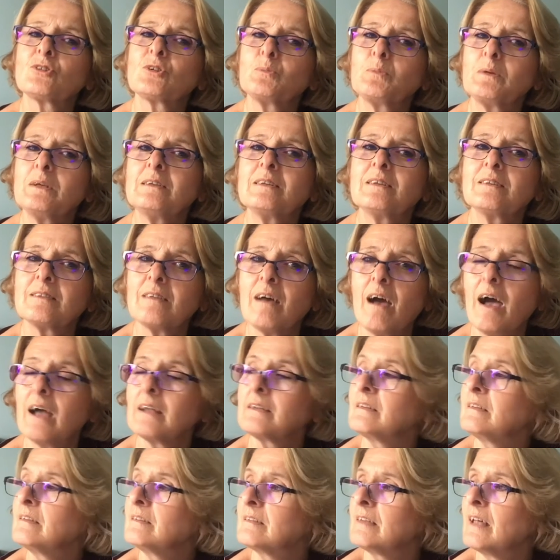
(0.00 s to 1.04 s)
to be
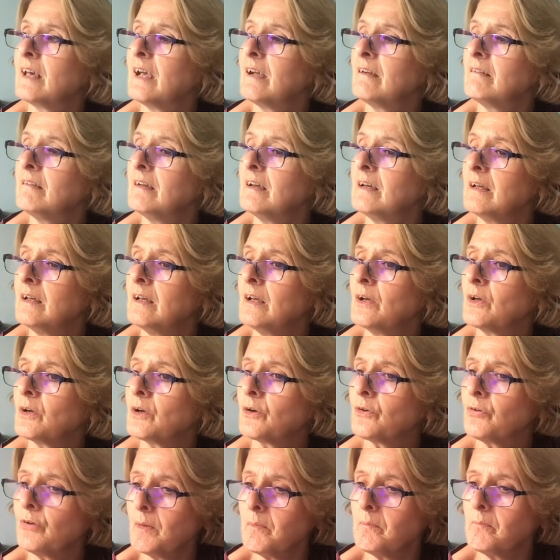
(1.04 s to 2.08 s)
desired, and Sarah
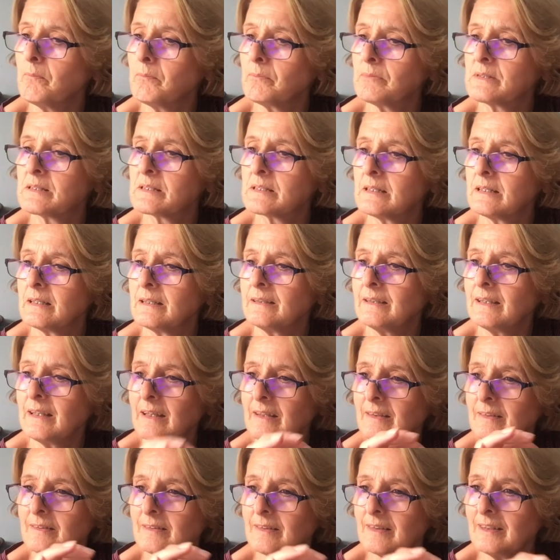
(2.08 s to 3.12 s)
crimped
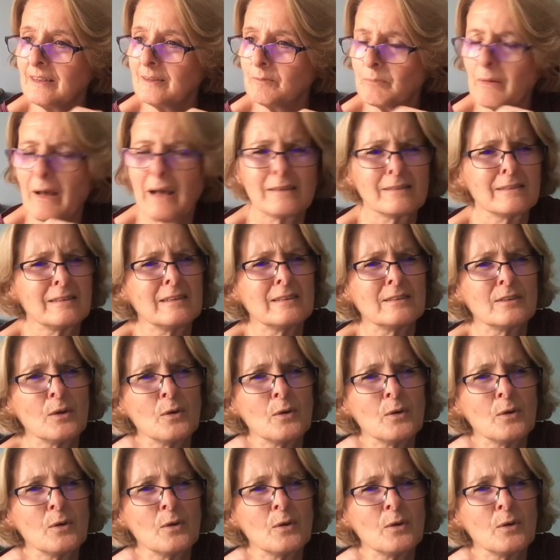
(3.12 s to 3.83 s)
these pasties.